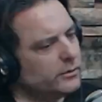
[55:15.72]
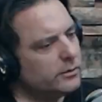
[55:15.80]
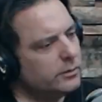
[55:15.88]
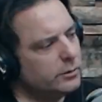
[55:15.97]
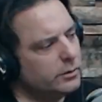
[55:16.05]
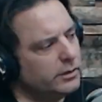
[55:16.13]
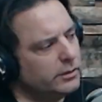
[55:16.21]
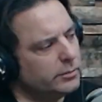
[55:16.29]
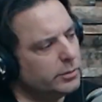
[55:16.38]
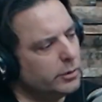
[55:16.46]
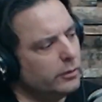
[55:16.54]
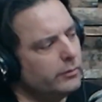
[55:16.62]
had us do
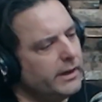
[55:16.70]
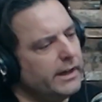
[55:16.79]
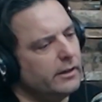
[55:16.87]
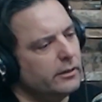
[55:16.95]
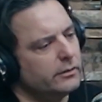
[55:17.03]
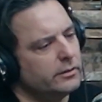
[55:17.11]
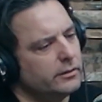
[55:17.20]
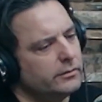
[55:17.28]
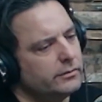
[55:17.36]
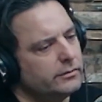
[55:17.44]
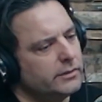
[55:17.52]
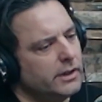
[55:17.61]
these profiles
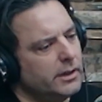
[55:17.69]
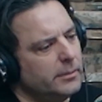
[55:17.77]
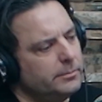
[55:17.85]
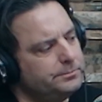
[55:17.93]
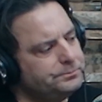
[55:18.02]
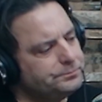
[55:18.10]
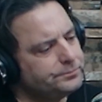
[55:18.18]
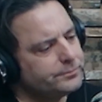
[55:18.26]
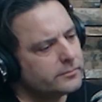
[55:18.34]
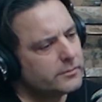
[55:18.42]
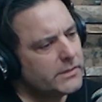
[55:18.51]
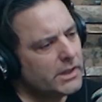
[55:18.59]
of um,
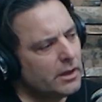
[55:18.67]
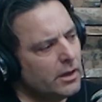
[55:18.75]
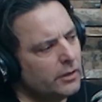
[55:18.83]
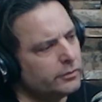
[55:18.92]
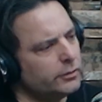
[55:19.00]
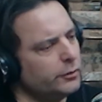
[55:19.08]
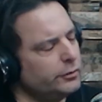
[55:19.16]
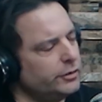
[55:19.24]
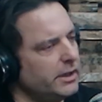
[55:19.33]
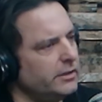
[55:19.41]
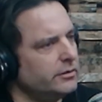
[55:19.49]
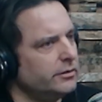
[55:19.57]

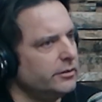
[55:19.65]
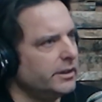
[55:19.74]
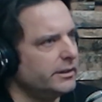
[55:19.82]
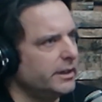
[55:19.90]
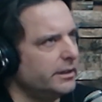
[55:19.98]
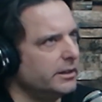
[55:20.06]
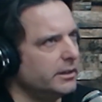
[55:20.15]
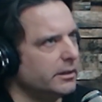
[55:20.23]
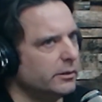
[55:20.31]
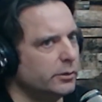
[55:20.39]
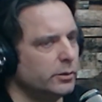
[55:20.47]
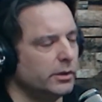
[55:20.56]
associations that they
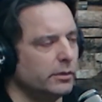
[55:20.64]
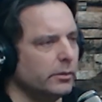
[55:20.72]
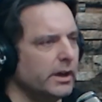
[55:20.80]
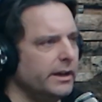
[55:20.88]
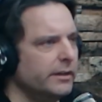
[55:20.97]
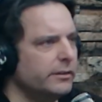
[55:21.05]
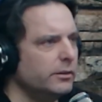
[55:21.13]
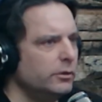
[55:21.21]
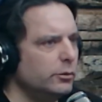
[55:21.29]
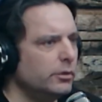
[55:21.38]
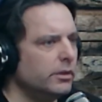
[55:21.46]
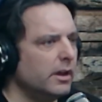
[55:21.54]
think are doing it right at the
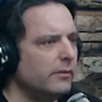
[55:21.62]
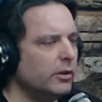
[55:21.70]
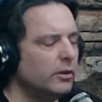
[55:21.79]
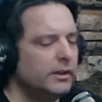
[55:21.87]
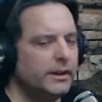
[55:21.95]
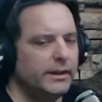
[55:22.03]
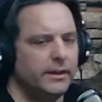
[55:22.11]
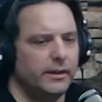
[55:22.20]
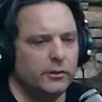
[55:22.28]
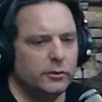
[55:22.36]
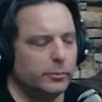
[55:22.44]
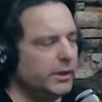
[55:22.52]
youth level.
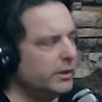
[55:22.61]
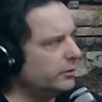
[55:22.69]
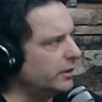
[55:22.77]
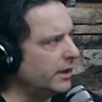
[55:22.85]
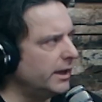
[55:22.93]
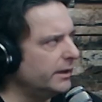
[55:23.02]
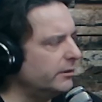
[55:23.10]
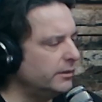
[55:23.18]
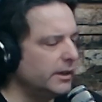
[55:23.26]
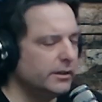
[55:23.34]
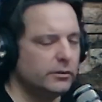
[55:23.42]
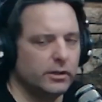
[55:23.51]
So Minnesota
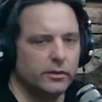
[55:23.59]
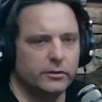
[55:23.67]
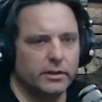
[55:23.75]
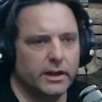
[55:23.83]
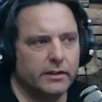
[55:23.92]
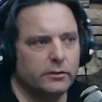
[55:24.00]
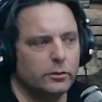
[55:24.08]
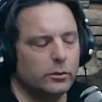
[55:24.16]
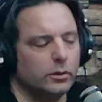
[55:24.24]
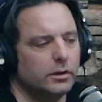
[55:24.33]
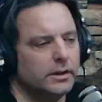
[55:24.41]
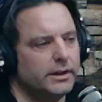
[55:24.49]
Hockey's not in charge of high
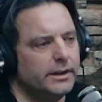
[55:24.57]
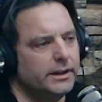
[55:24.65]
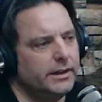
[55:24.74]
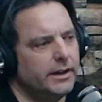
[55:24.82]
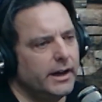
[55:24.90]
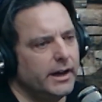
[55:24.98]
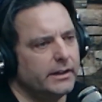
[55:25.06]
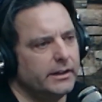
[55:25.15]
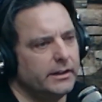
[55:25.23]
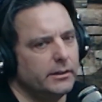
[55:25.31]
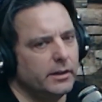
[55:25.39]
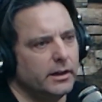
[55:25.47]
school
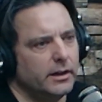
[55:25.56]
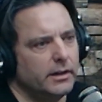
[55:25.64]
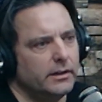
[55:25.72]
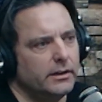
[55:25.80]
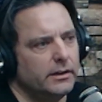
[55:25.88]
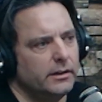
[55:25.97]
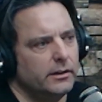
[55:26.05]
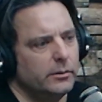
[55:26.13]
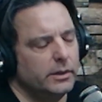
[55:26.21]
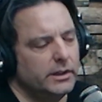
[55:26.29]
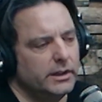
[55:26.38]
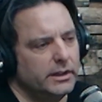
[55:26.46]
hockey. Uh,
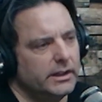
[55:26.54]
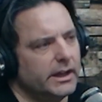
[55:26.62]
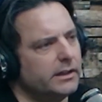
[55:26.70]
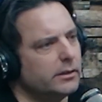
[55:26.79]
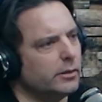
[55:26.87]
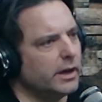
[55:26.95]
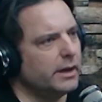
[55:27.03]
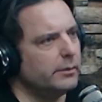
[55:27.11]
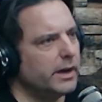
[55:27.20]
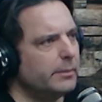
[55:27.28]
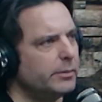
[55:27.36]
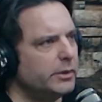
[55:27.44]
we did Edina,
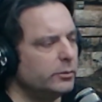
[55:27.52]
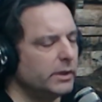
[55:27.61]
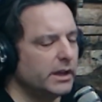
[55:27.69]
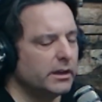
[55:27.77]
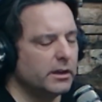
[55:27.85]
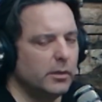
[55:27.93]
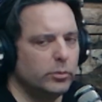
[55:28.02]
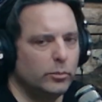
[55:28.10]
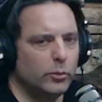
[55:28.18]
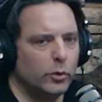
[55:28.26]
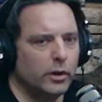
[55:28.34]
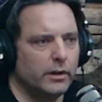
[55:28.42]
Grand Rapids. We got a
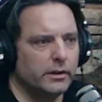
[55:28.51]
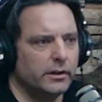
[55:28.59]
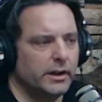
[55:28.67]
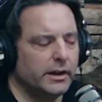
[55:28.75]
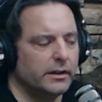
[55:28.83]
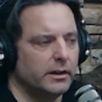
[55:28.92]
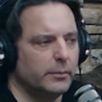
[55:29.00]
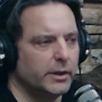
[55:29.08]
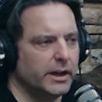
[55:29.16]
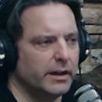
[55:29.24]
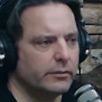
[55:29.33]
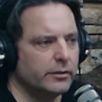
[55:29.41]
couple more uh,
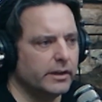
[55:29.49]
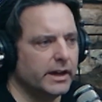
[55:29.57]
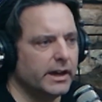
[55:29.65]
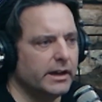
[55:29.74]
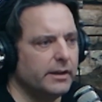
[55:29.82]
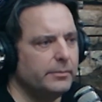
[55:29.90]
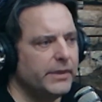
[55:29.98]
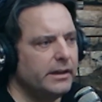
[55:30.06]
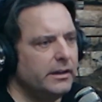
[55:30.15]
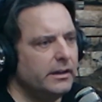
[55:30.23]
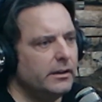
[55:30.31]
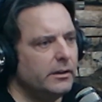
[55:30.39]
coming after that. And